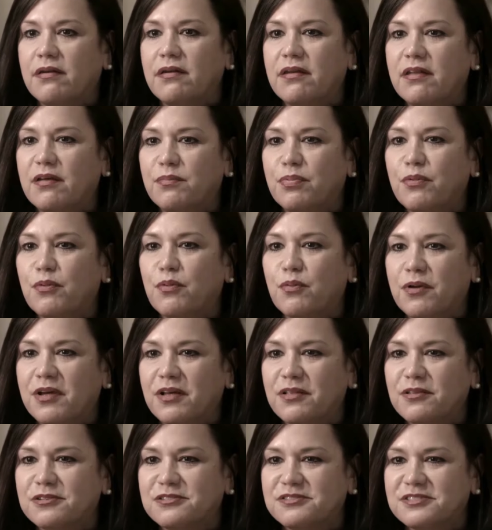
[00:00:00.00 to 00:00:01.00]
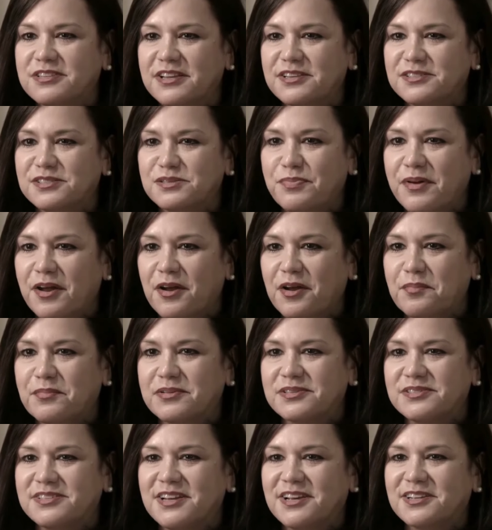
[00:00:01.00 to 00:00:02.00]
nipple reel or skin sparing
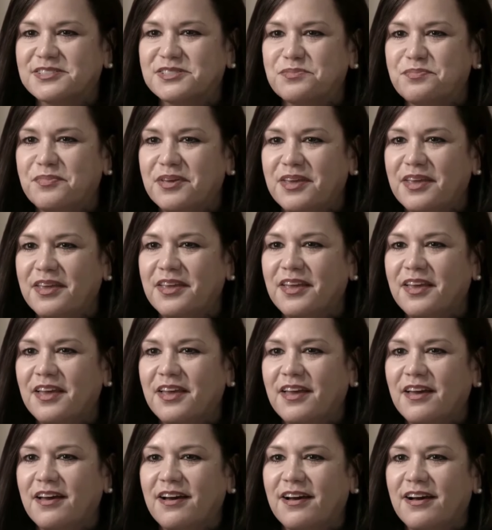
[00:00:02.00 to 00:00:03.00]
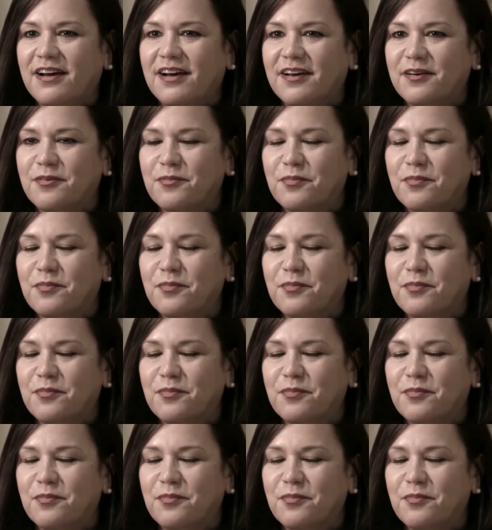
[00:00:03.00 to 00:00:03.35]
mastectomy, uh,